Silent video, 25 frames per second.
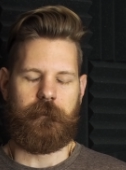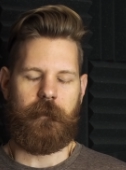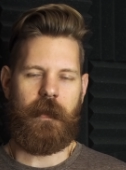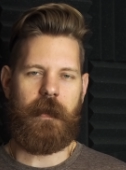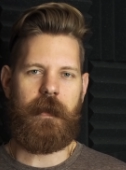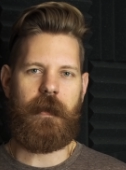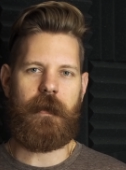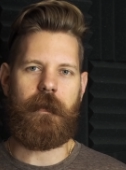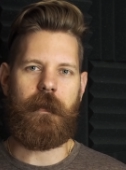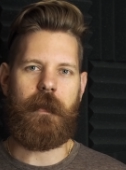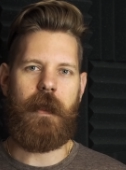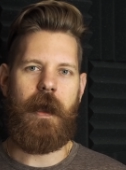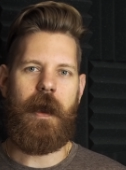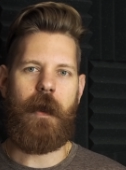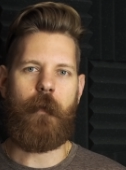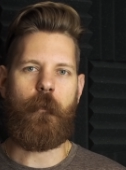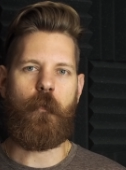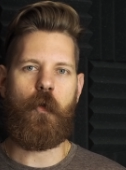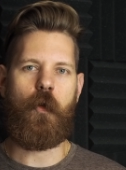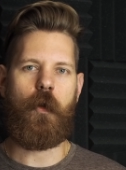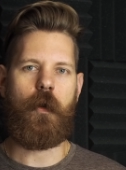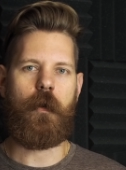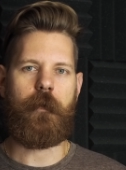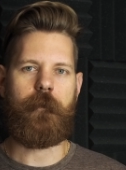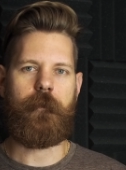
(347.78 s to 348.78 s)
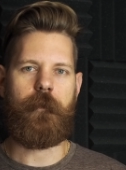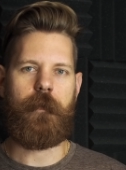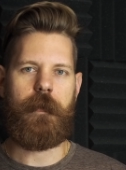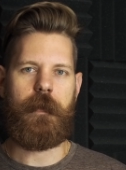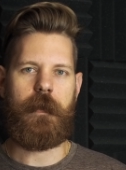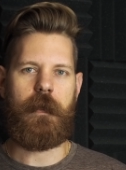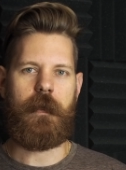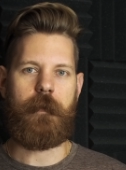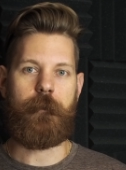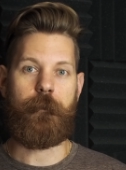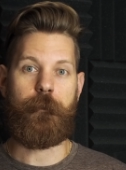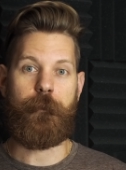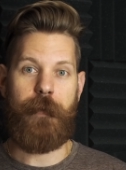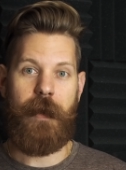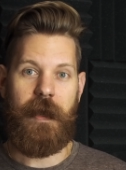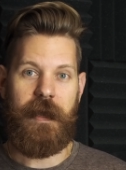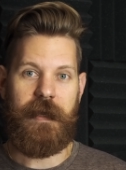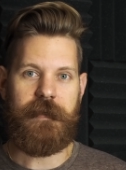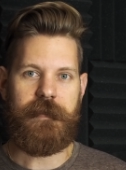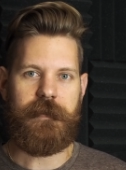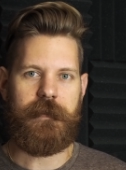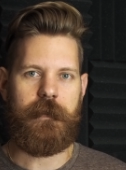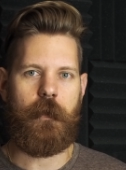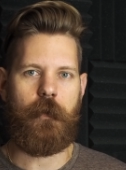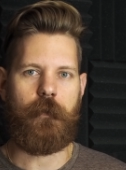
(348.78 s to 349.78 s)
and a lot more of the
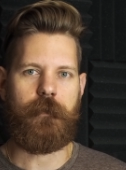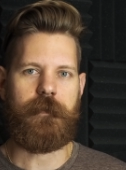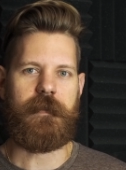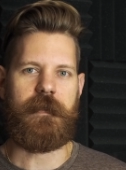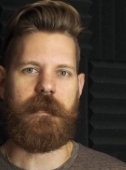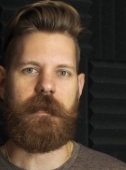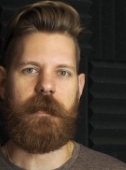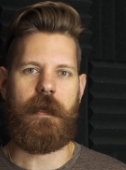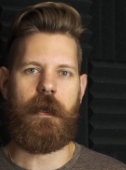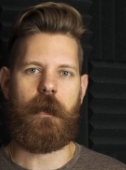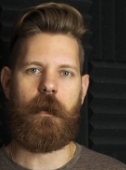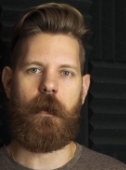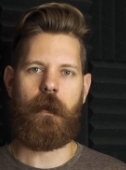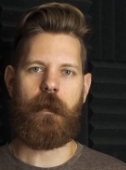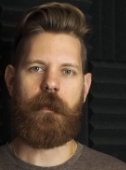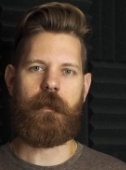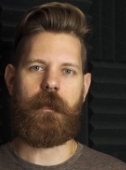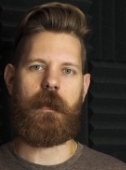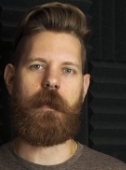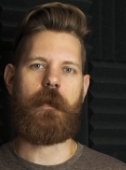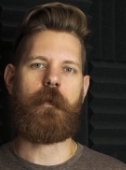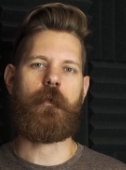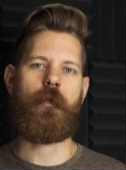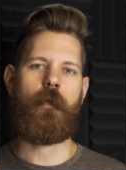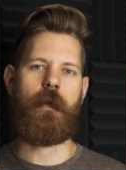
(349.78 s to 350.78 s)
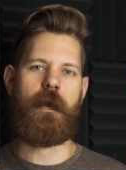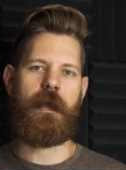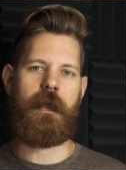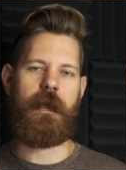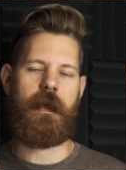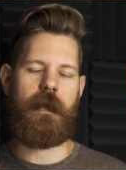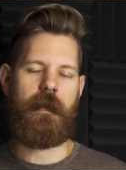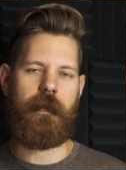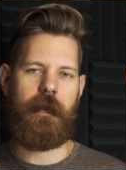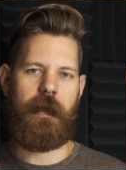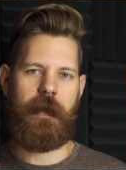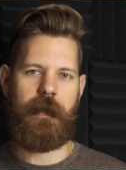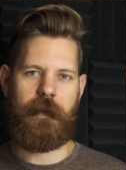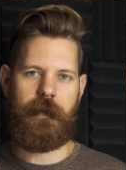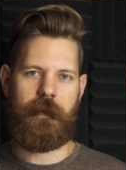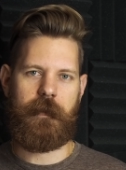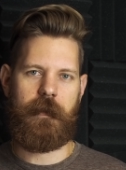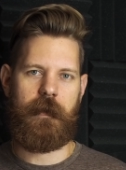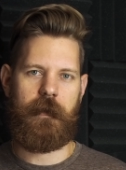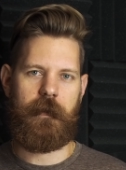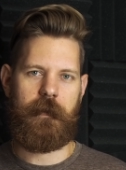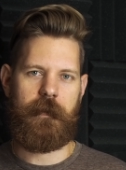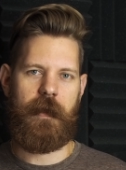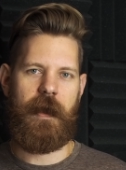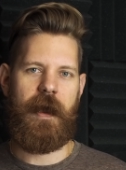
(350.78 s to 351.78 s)
bass notes in there than you're going to get like
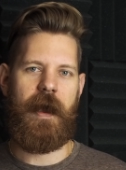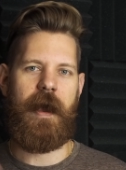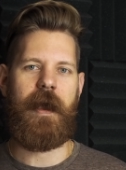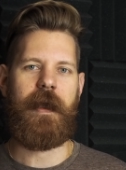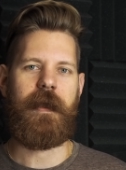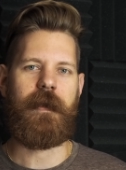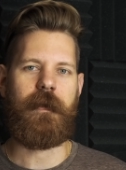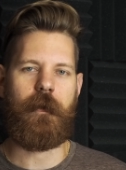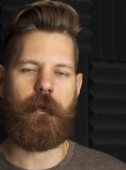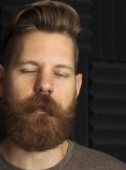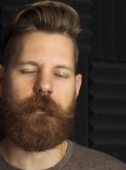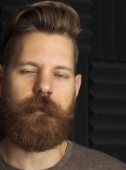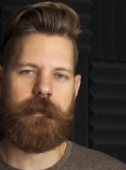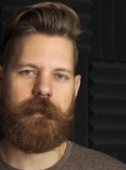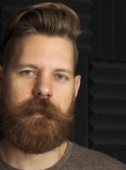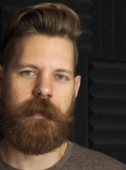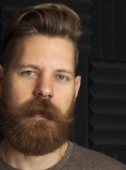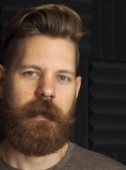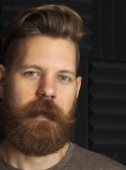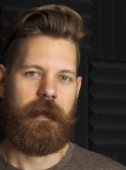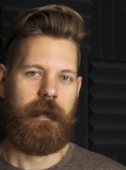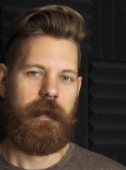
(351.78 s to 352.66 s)
the the high notes.